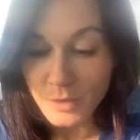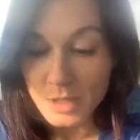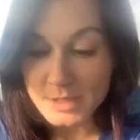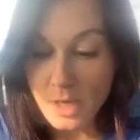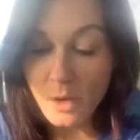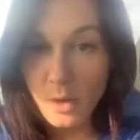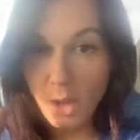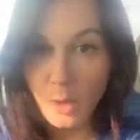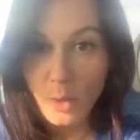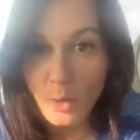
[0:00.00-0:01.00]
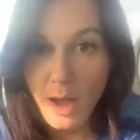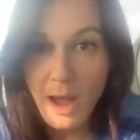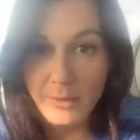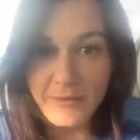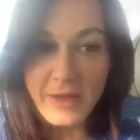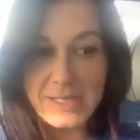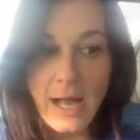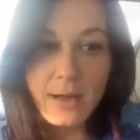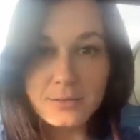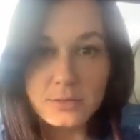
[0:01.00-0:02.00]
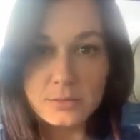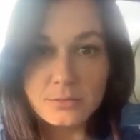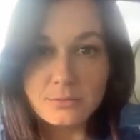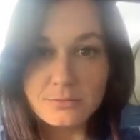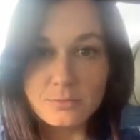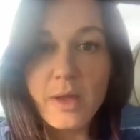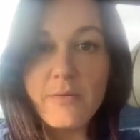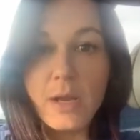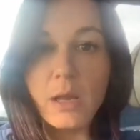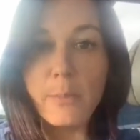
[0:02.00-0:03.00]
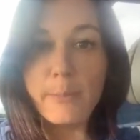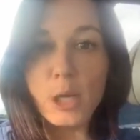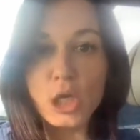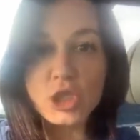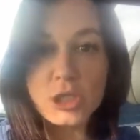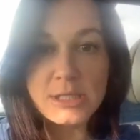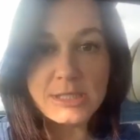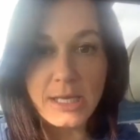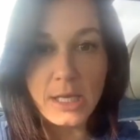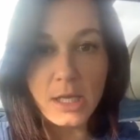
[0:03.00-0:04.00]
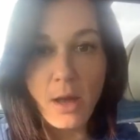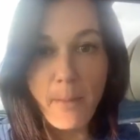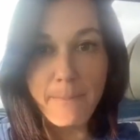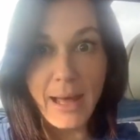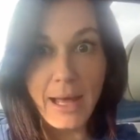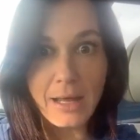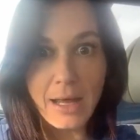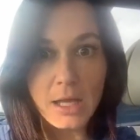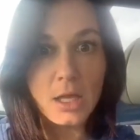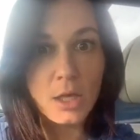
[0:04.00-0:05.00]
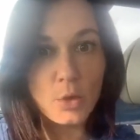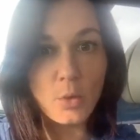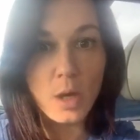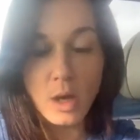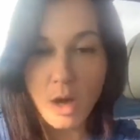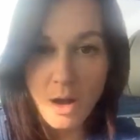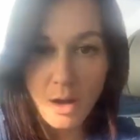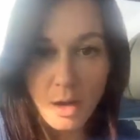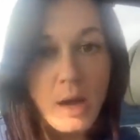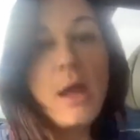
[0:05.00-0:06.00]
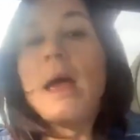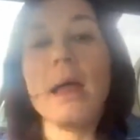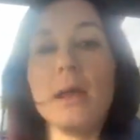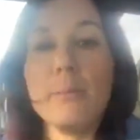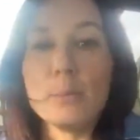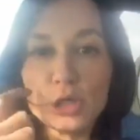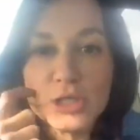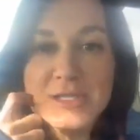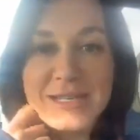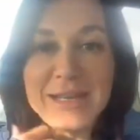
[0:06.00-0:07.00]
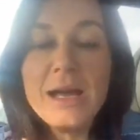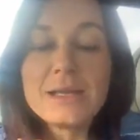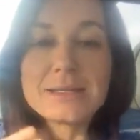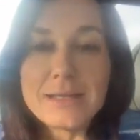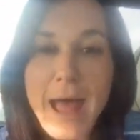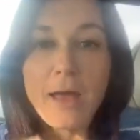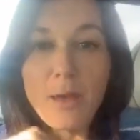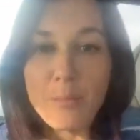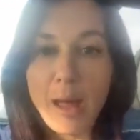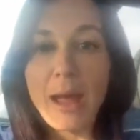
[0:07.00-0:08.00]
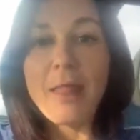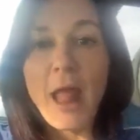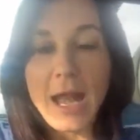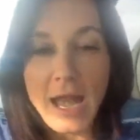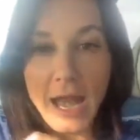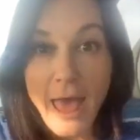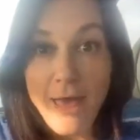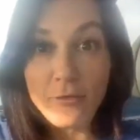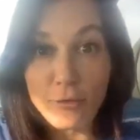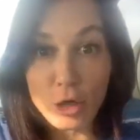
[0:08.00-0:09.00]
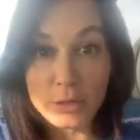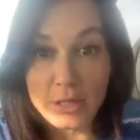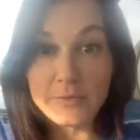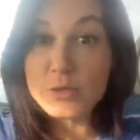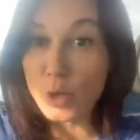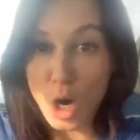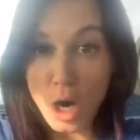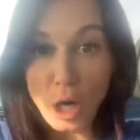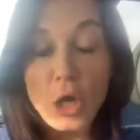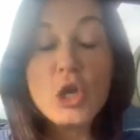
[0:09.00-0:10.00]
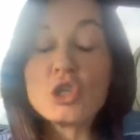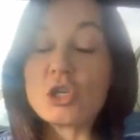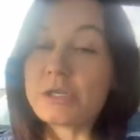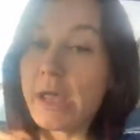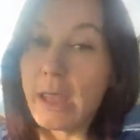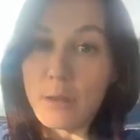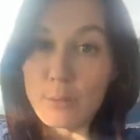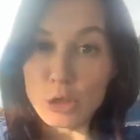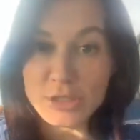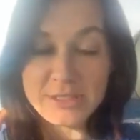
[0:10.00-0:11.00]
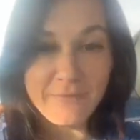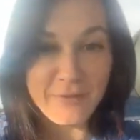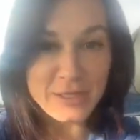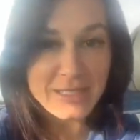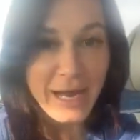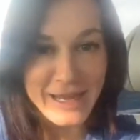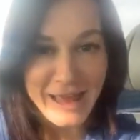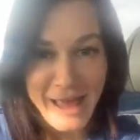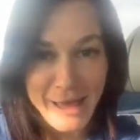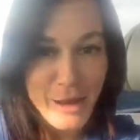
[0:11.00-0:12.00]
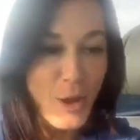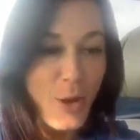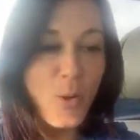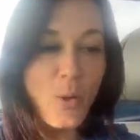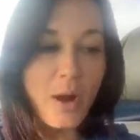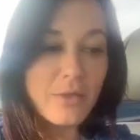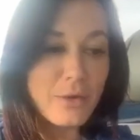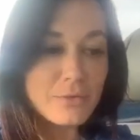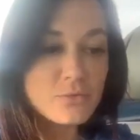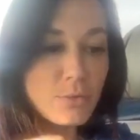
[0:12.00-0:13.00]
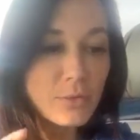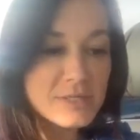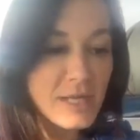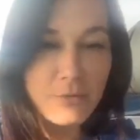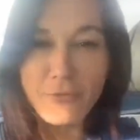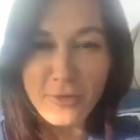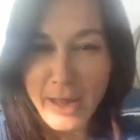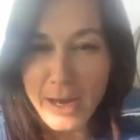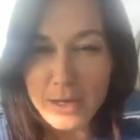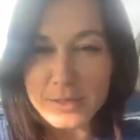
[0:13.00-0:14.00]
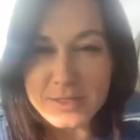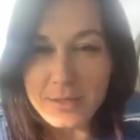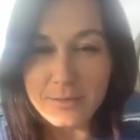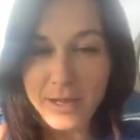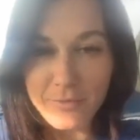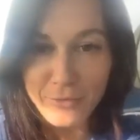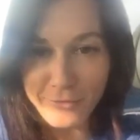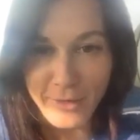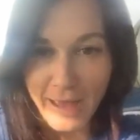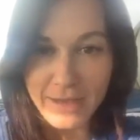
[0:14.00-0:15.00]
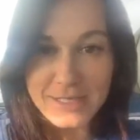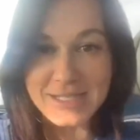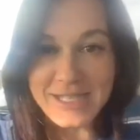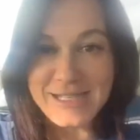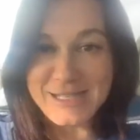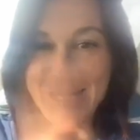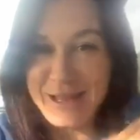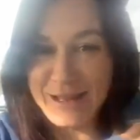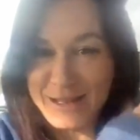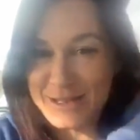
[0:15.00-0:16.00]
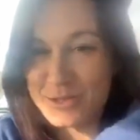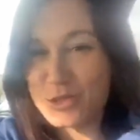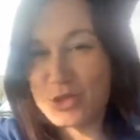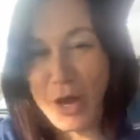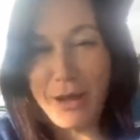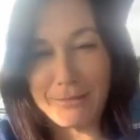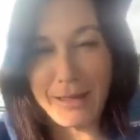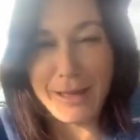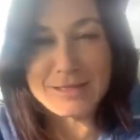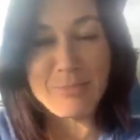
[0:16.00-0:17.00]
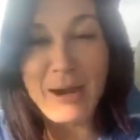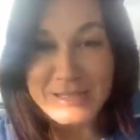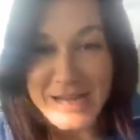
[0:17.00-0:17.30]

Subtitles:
So how do we fix that? We have an emergency bag in your car, an emergency snack bag that never leaves your car. Just like an emergency first aid kit or those roadside flares or whatever the fuck else is in the trunk, like a spare